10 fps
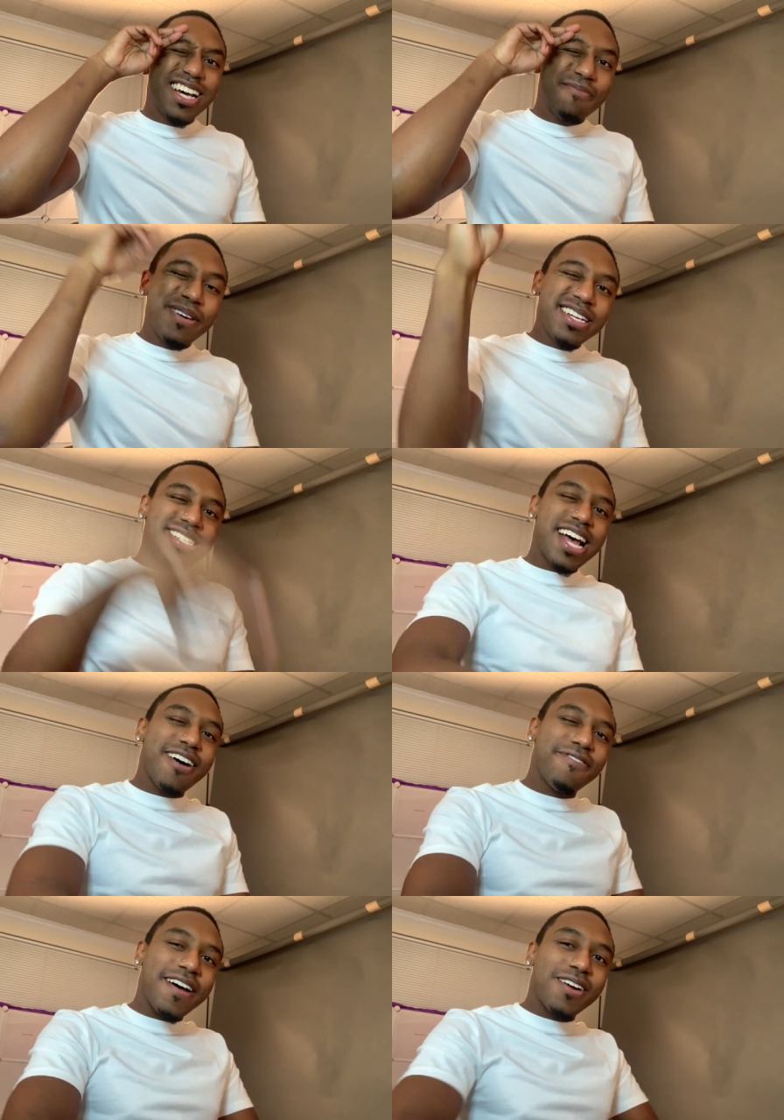peace
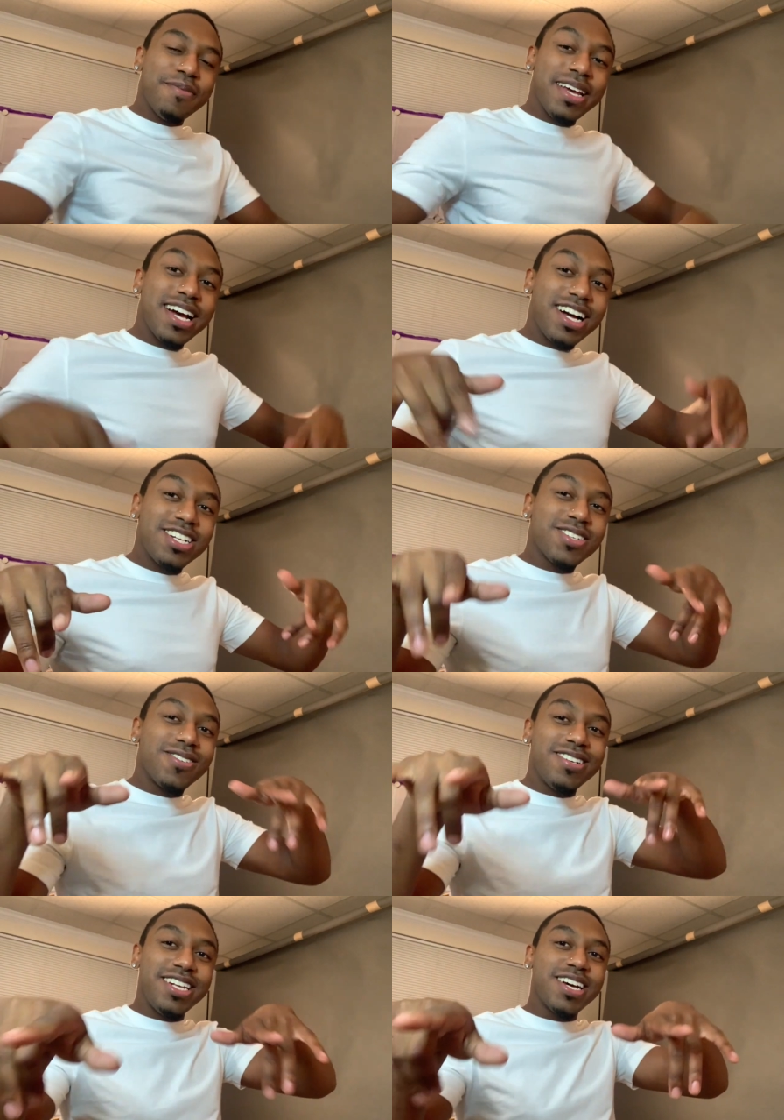out. Follow me at
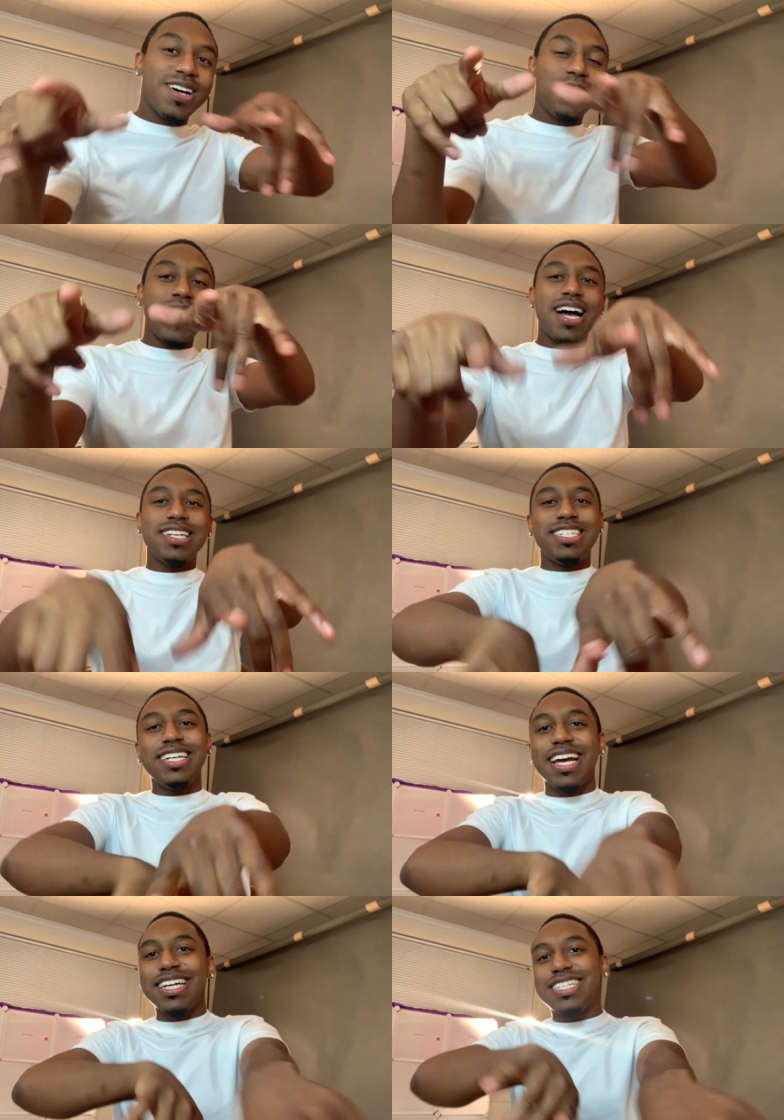
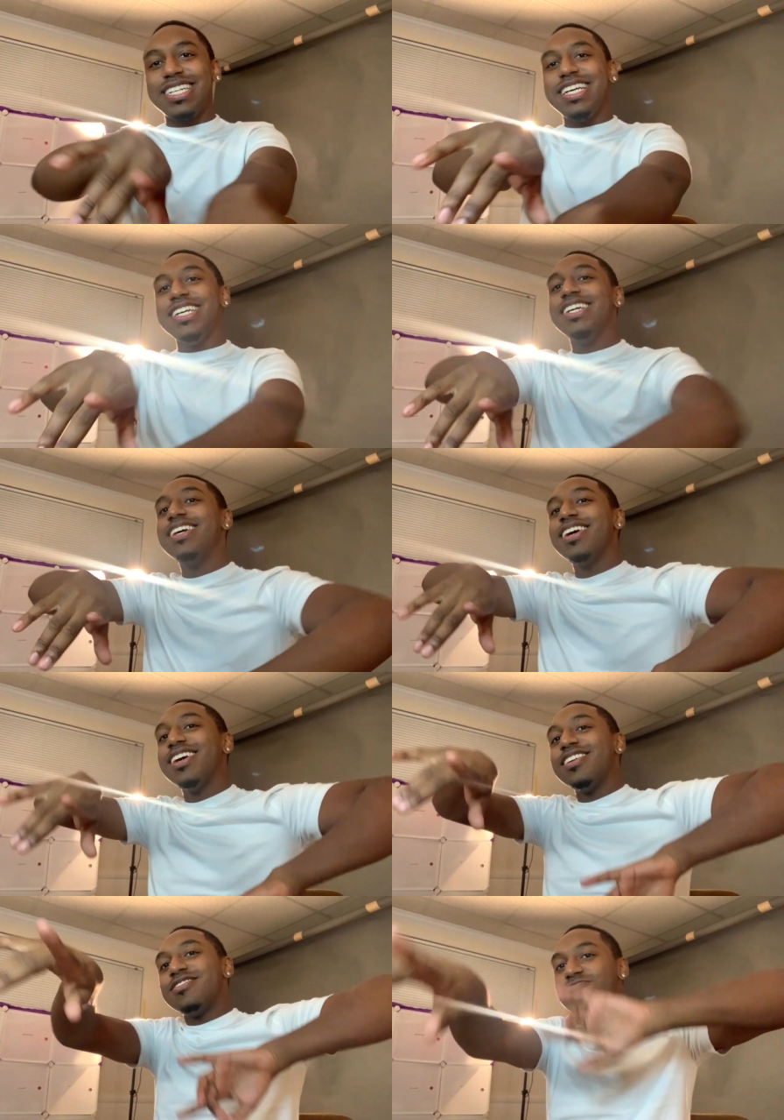_DLYGHT.
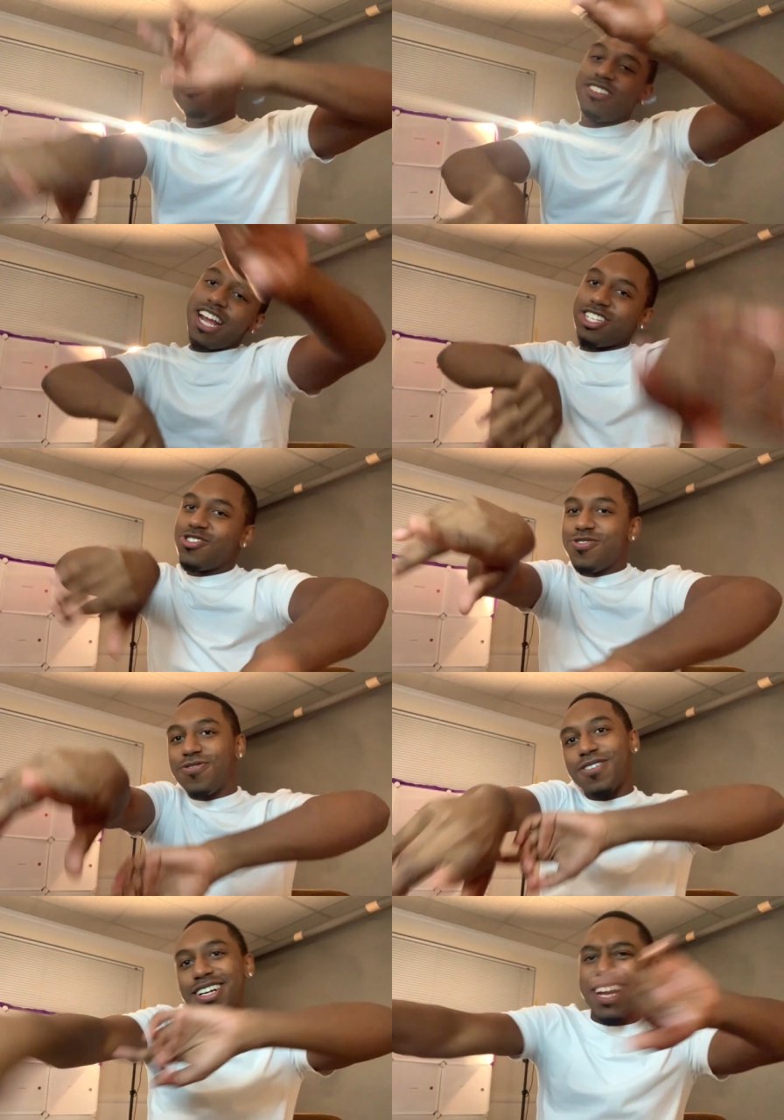Stay tuned
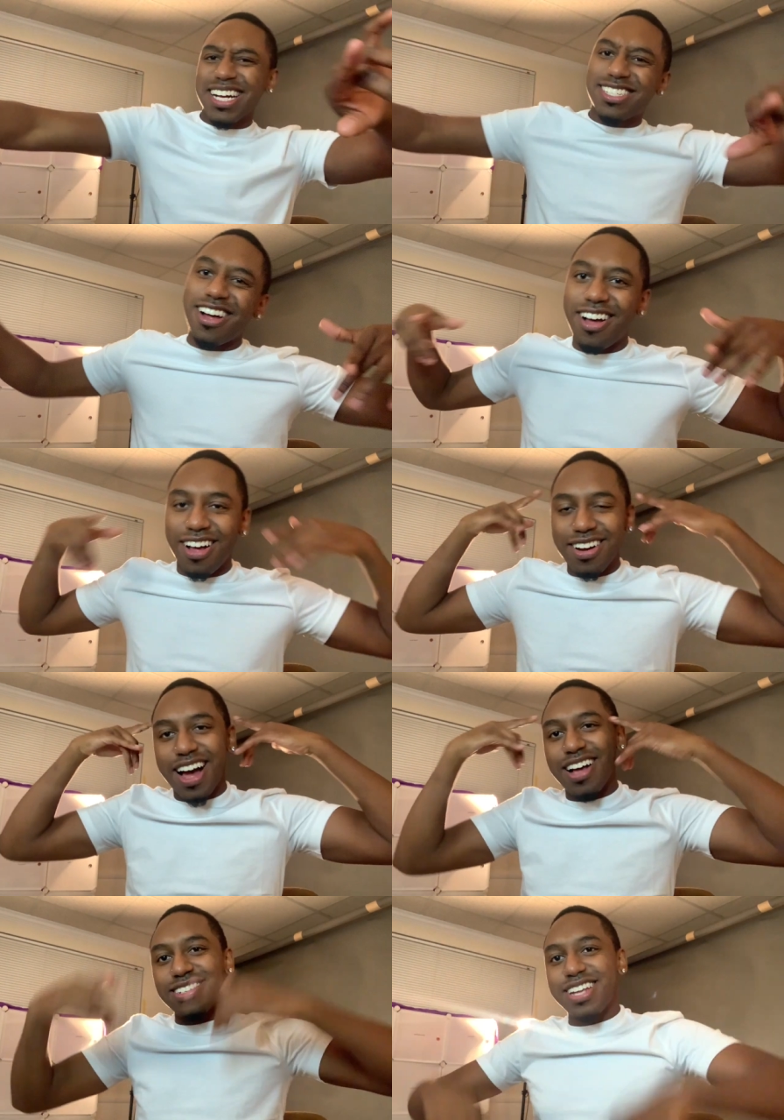for the next haul, you know
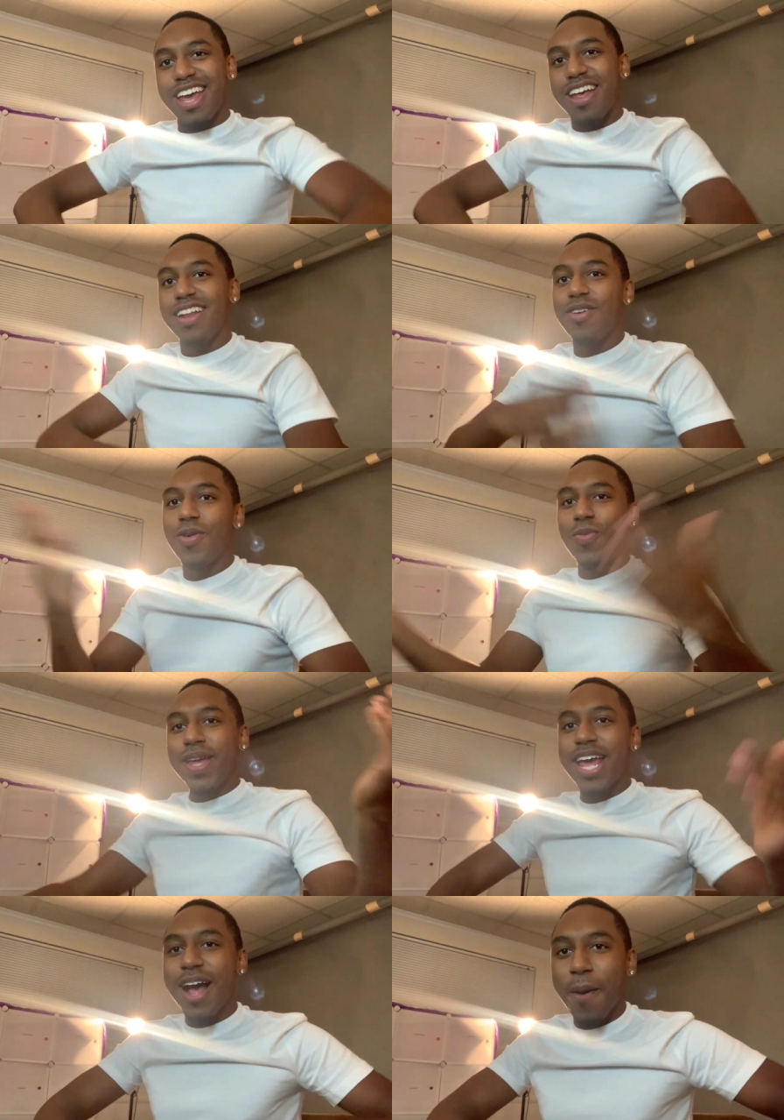what I'm saying? Well,
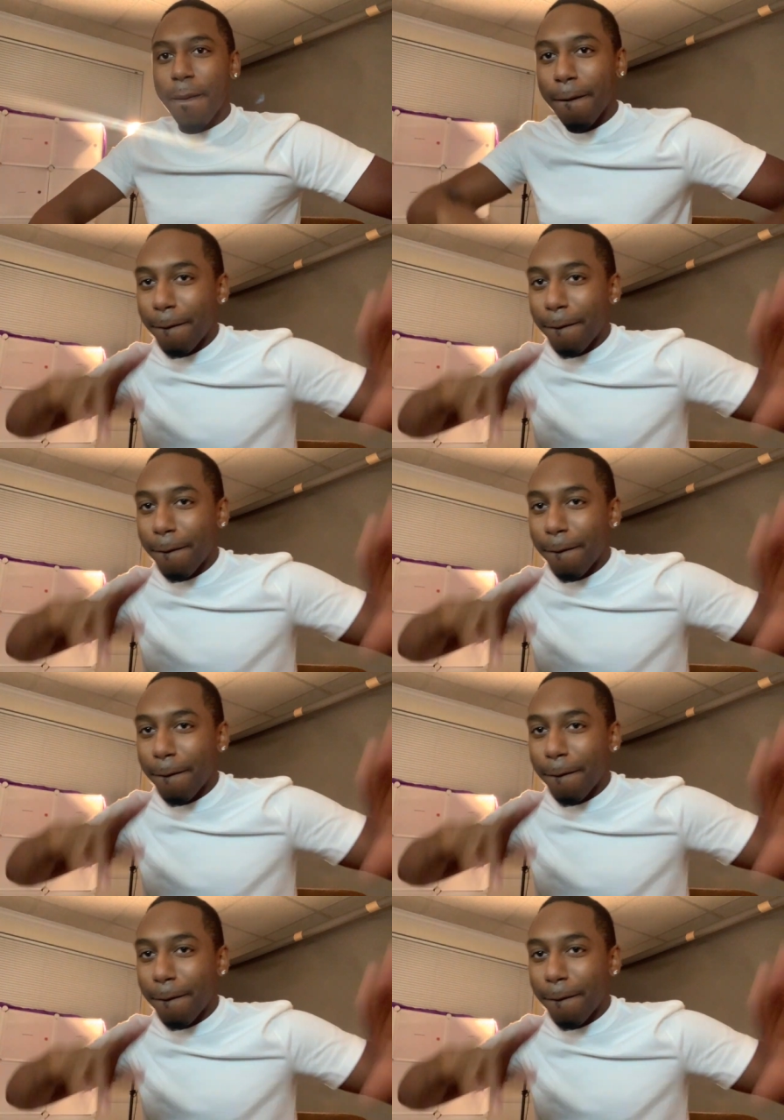we out.